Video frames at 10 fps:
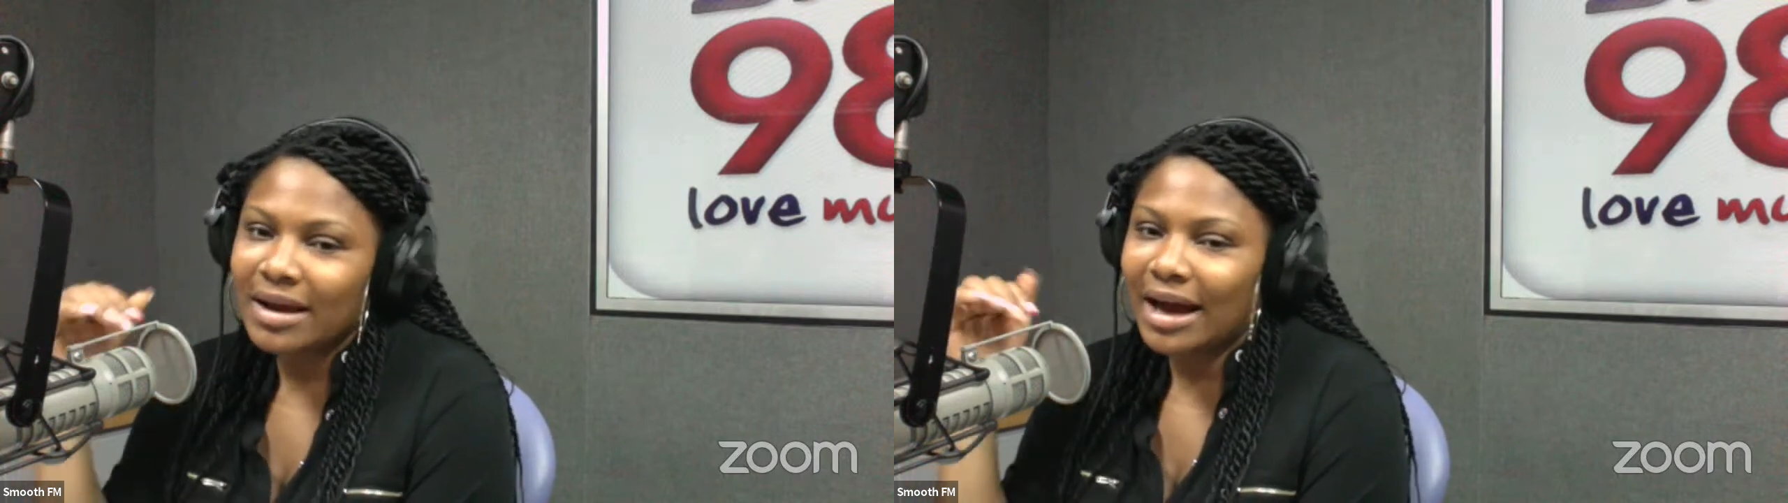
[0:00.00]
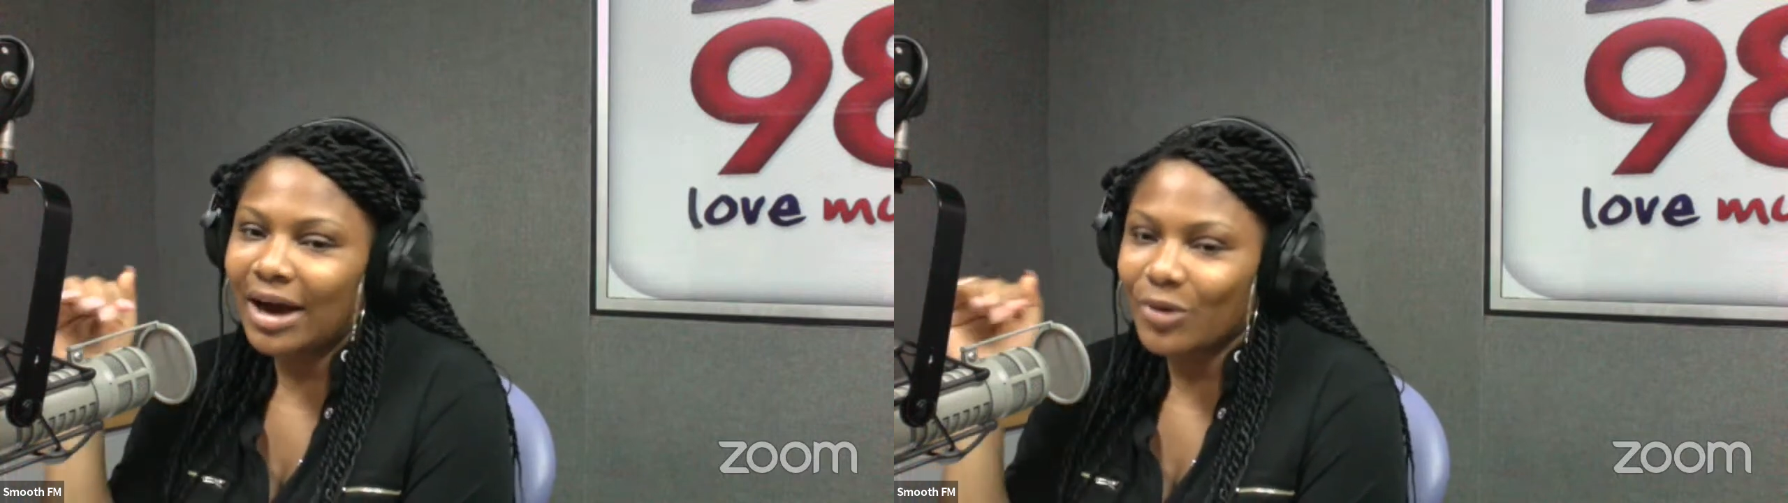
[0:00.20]

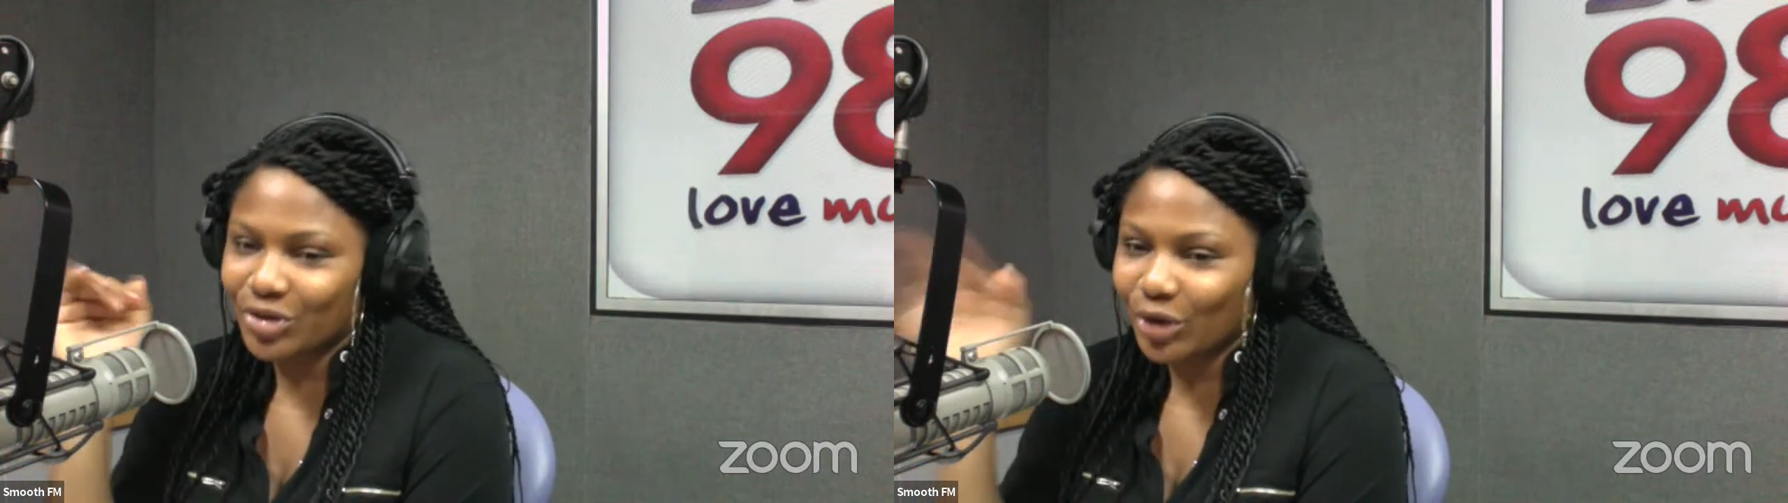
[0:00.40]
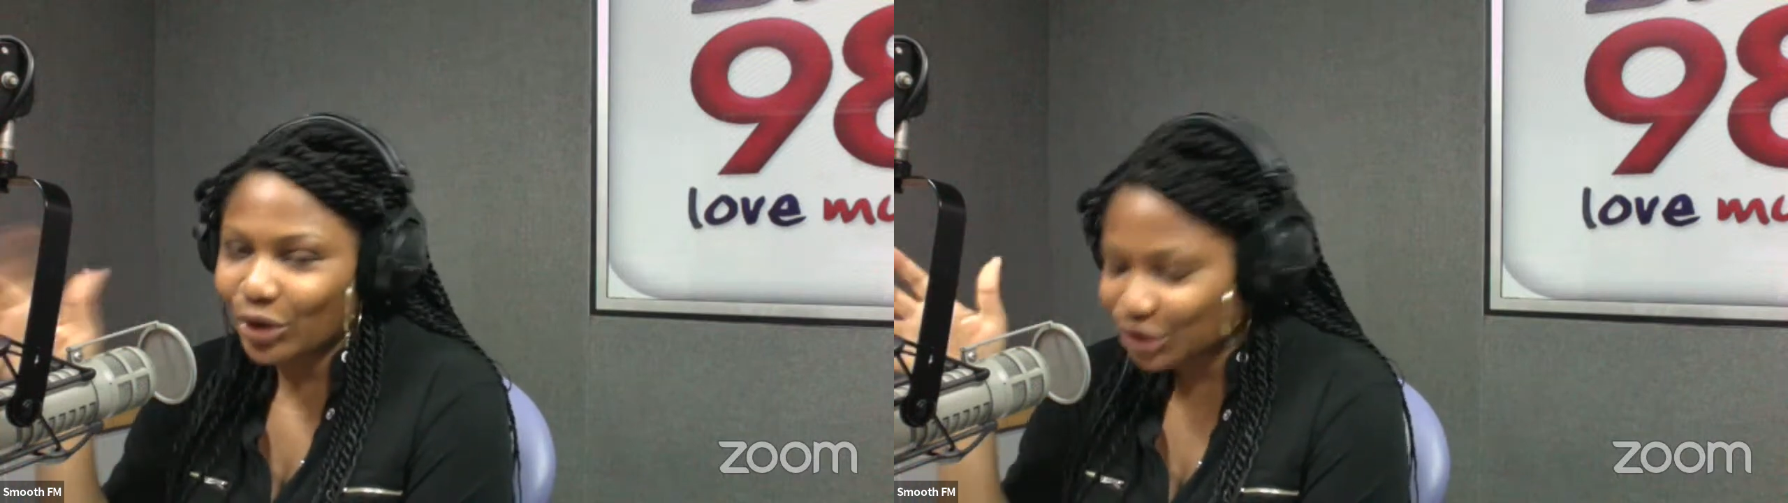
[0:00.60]
uh,
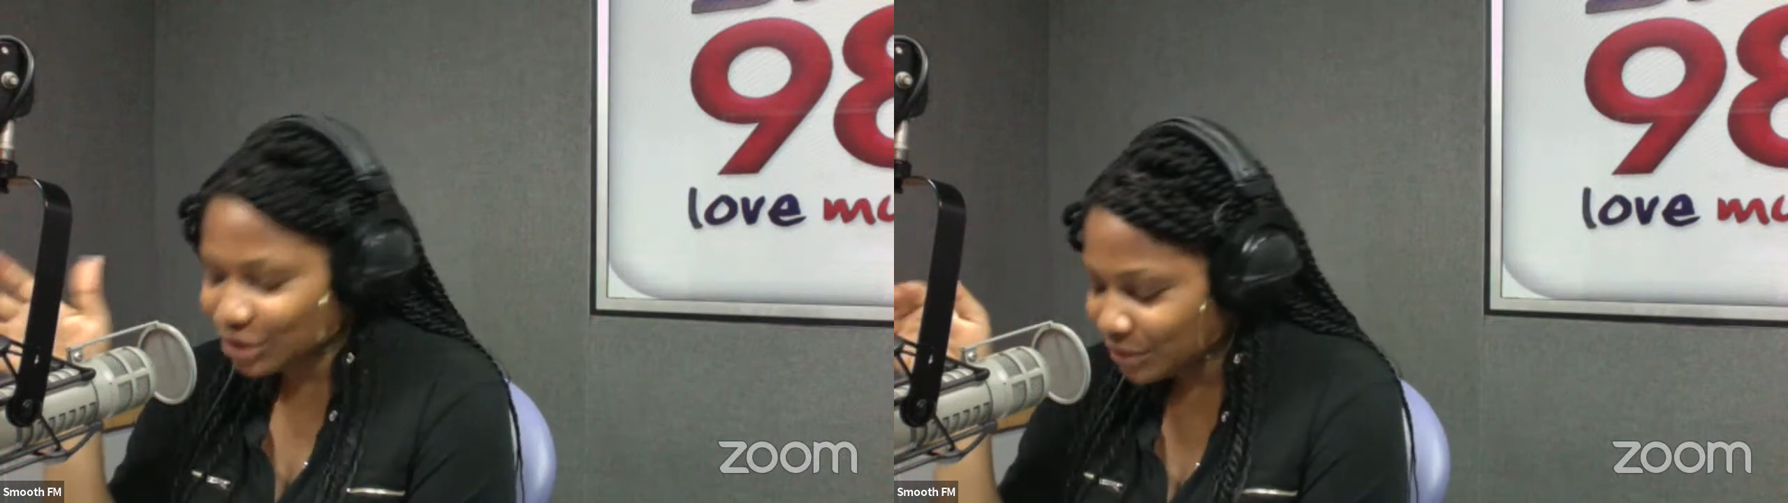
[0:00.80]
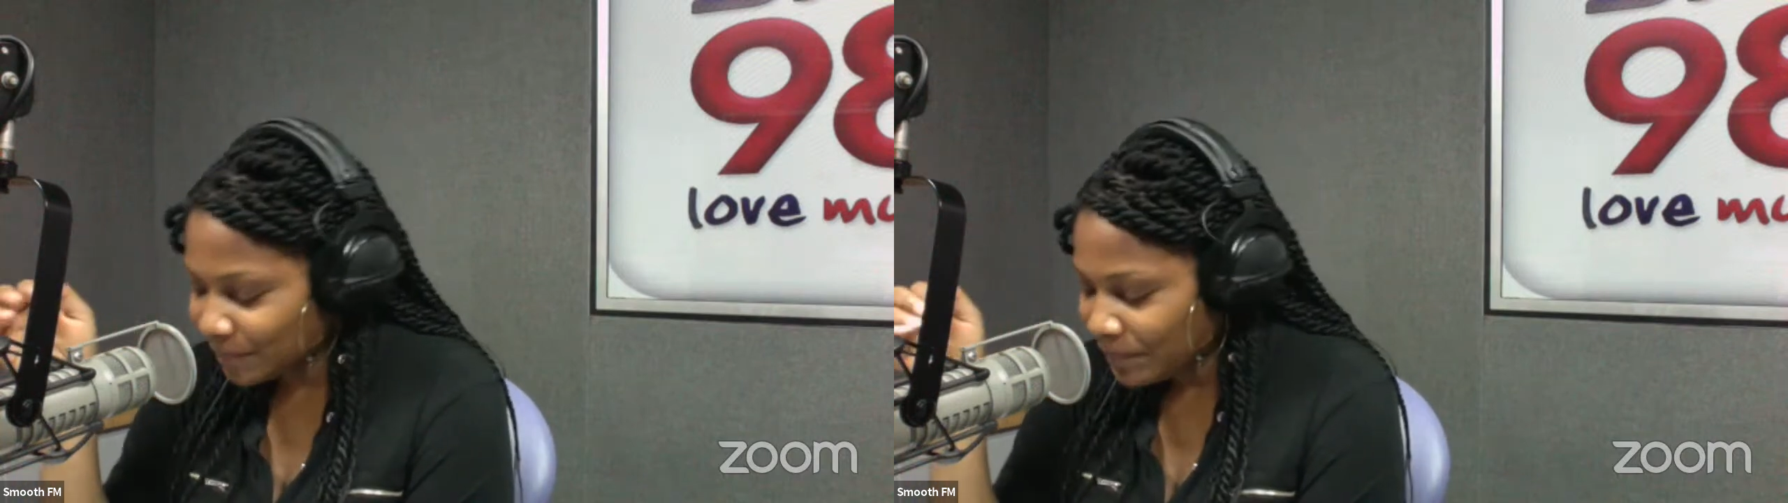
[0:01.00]
with
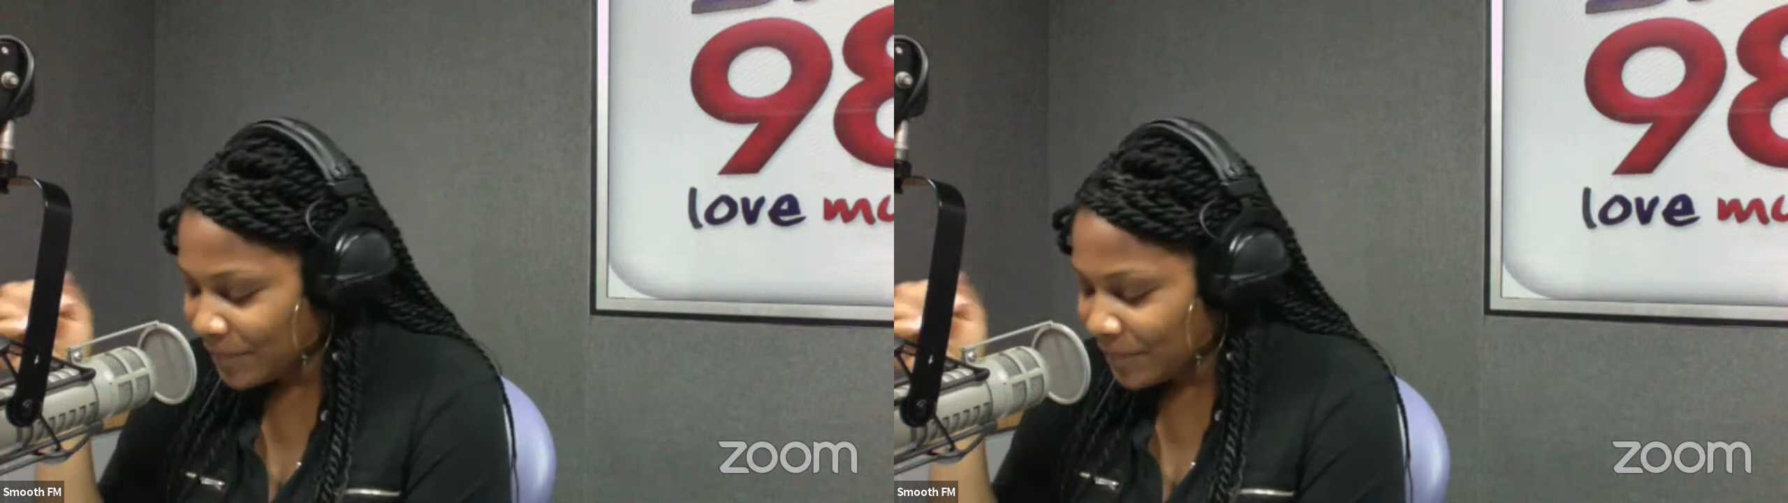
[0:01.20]
Oshun,